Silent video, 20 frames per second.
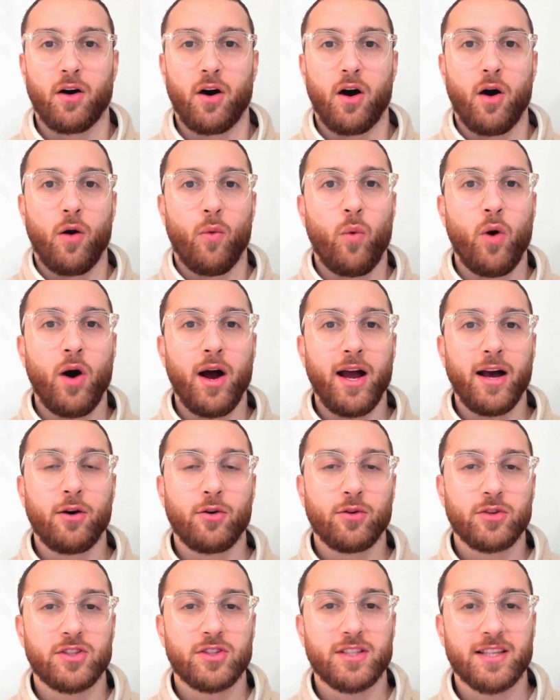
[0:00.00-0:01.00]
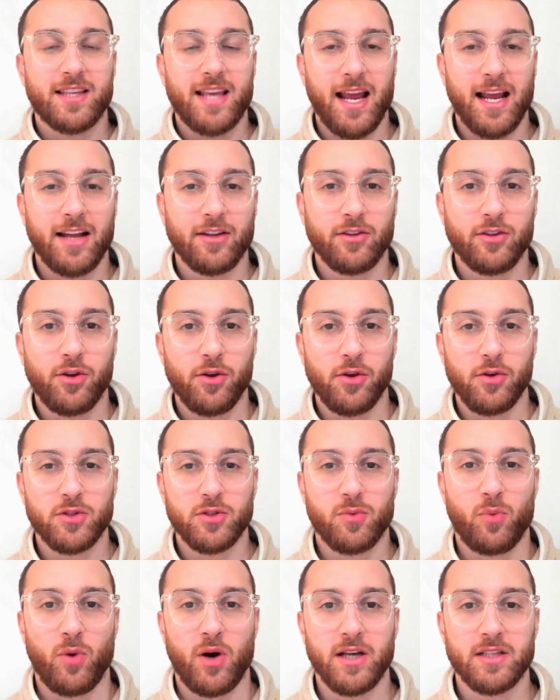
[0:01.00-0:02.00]
What else can you
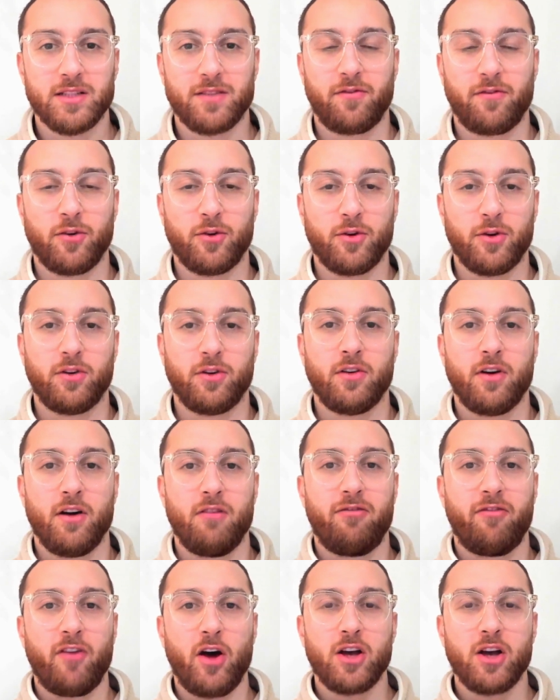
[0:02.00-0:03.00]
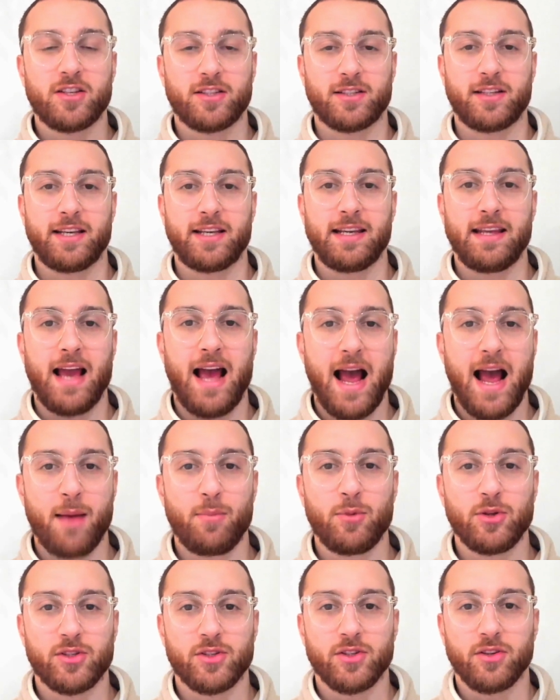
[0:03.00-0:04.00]
use Wise for? Firstly,
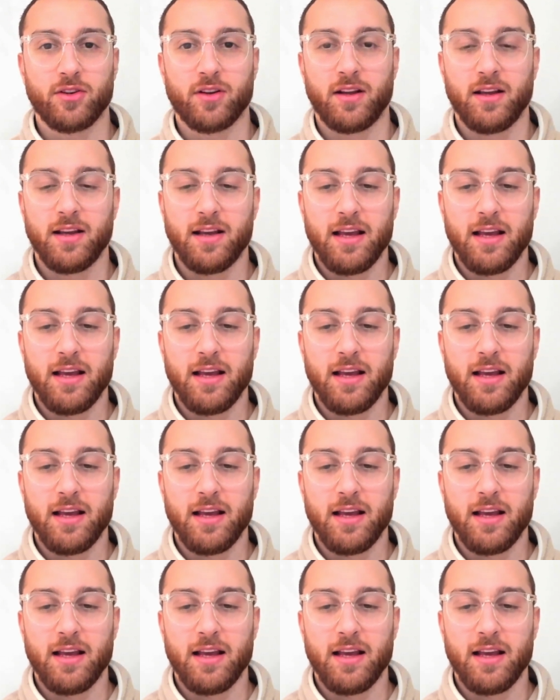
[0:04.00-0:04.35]
Amazon.